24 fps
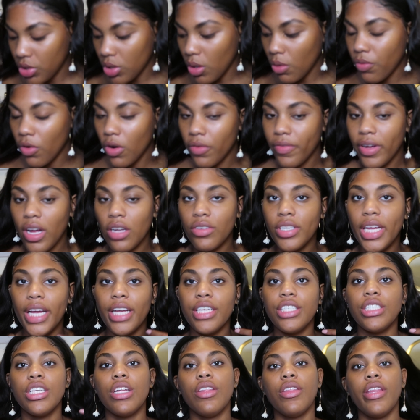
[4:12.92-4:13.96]
So for
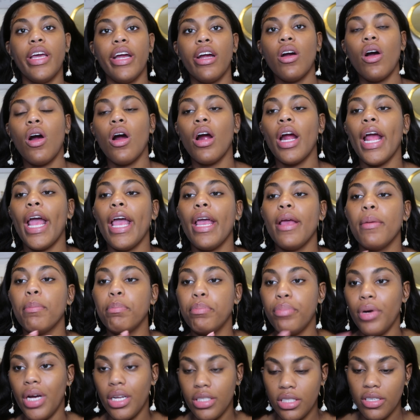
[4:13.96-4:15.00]
foundation, there are a
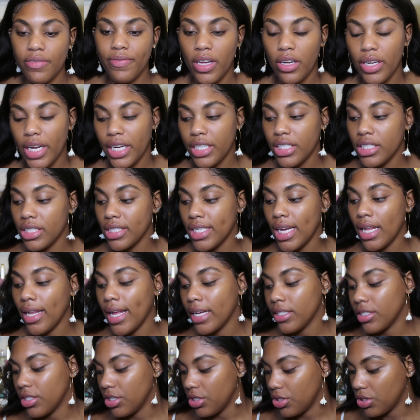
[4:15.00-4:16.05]
bunch of foundations I
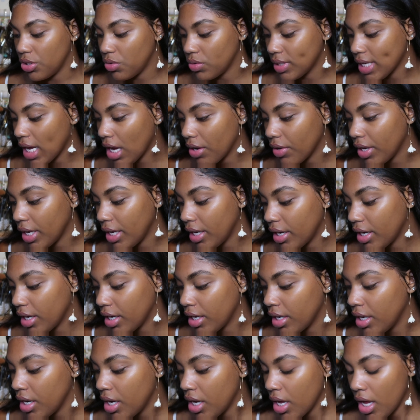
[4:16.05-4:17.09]
like to use out
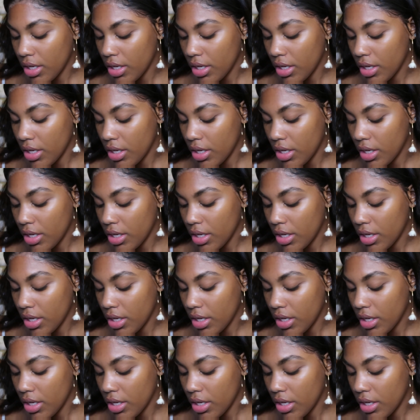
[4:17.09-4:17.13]
here.